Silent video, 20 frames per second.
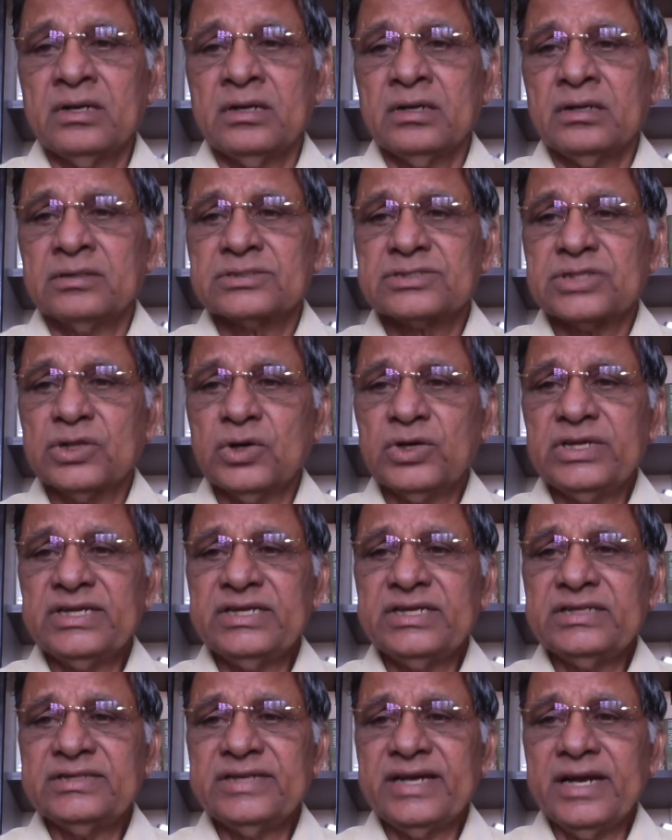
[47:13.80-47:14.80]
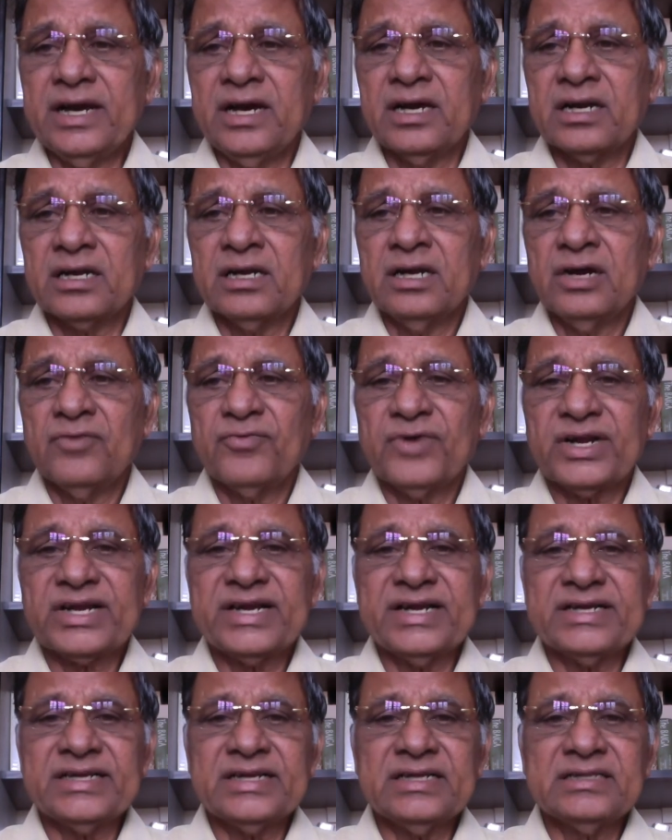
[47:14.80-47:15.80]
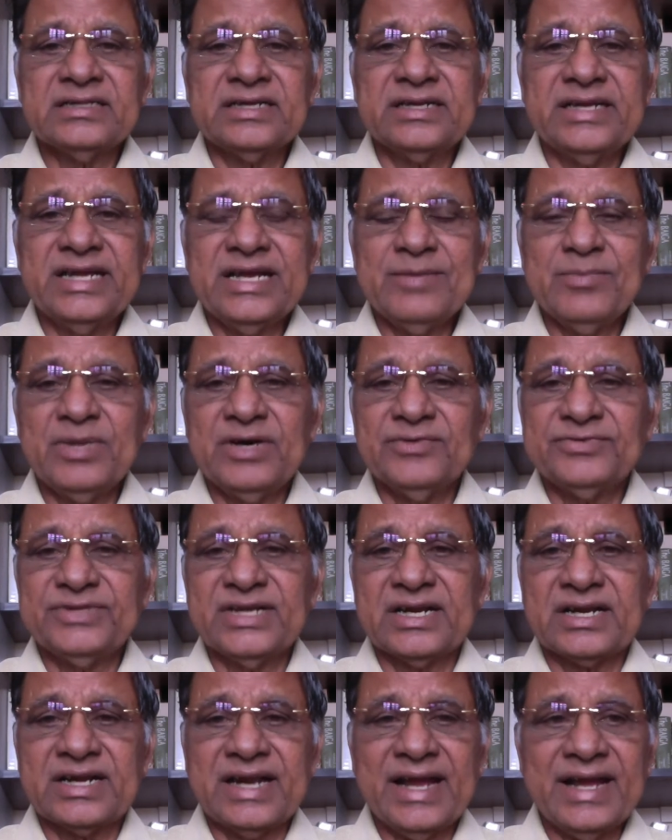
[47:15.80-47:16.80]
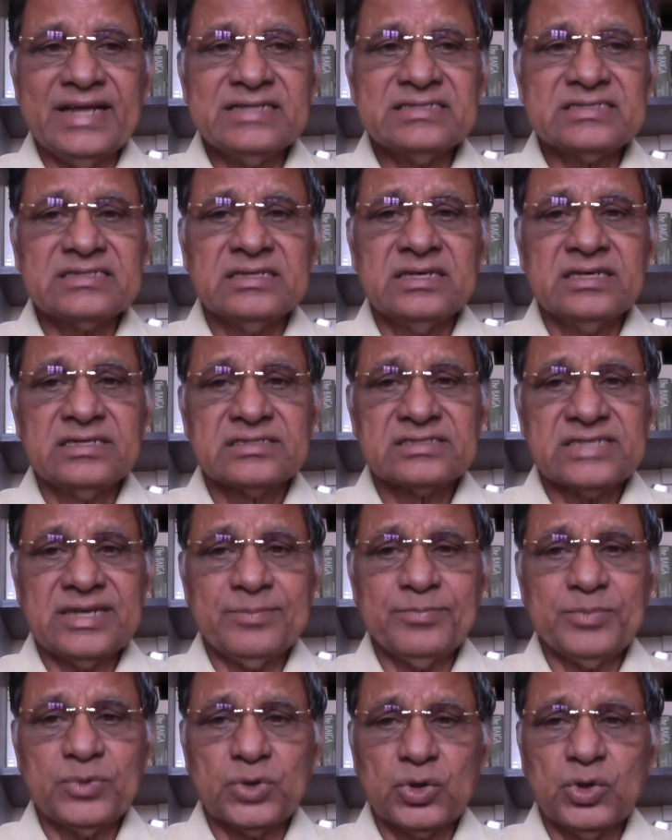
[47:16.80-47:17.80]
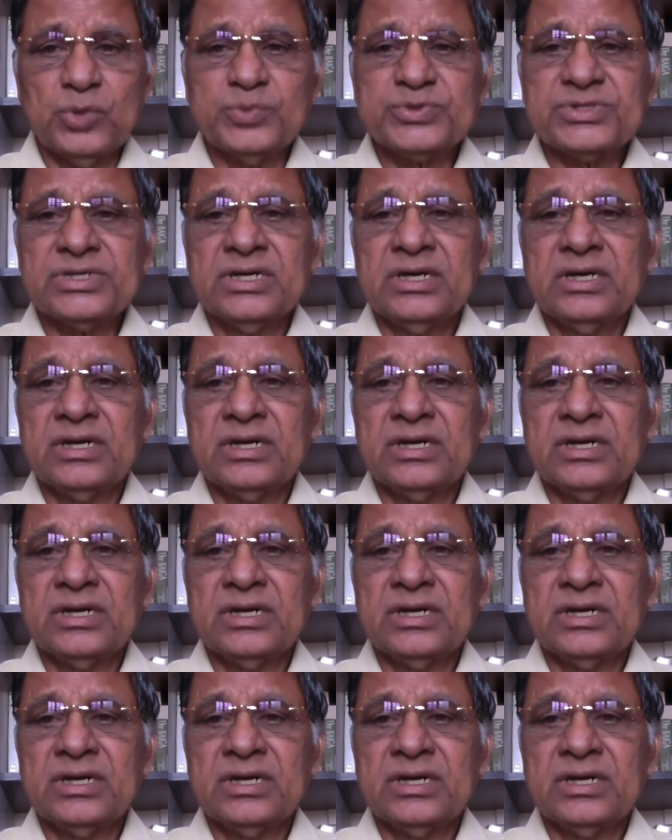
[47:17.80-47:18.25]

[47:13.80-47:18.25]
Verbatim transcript: Slowly they are forgetting the name of their clans, subgroups,